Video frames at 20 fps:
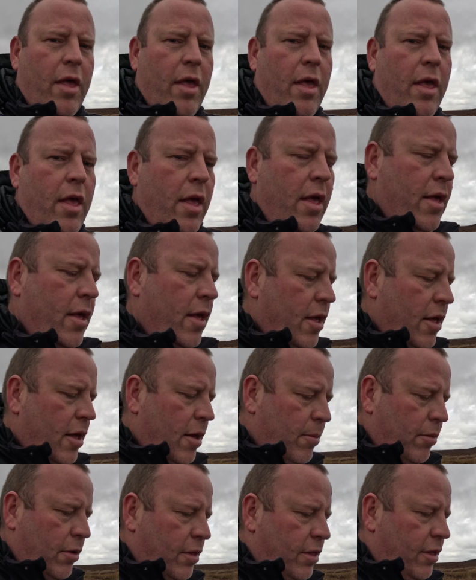
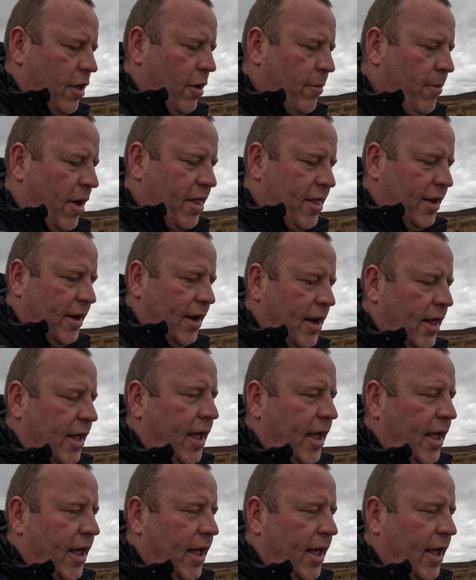But as he did,